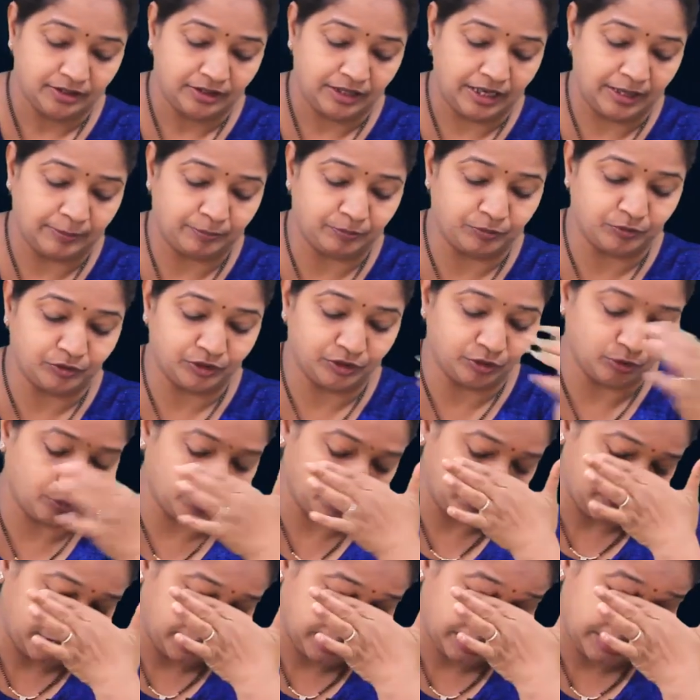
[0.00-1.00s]
Upward
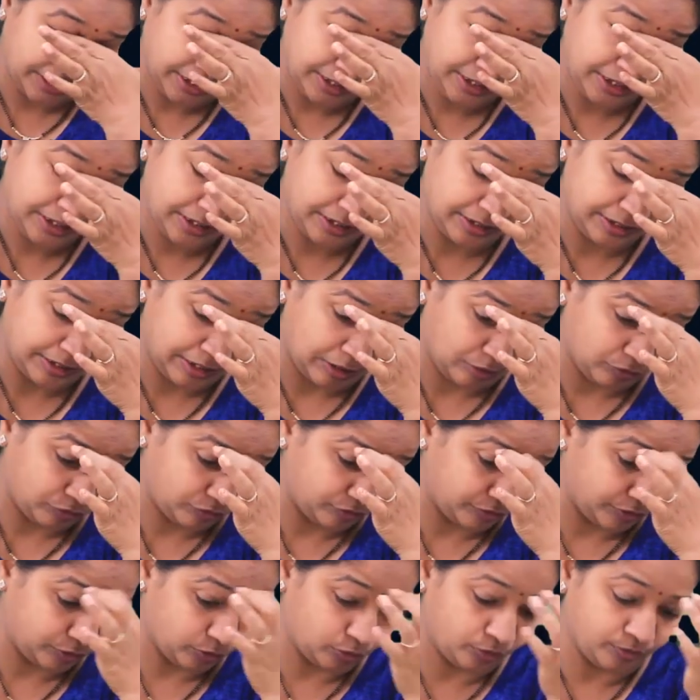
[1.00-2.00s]
opening and
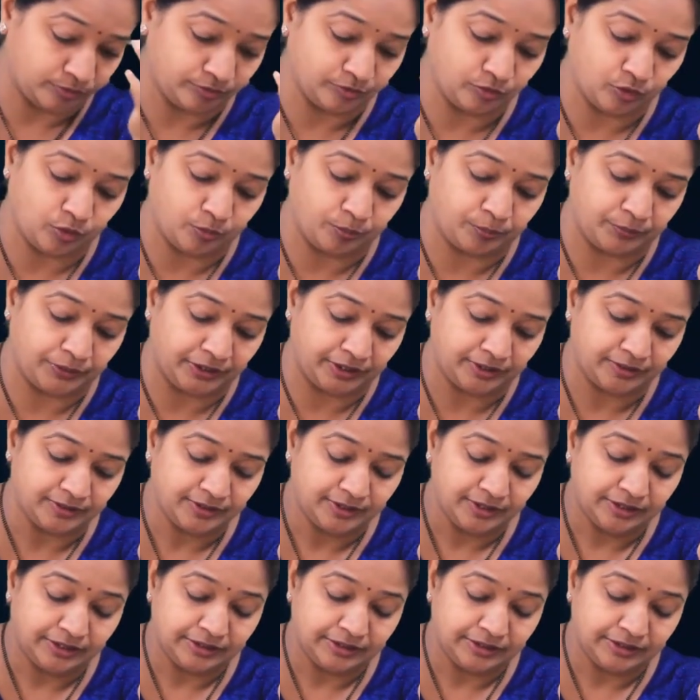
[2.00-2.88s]
downward opening.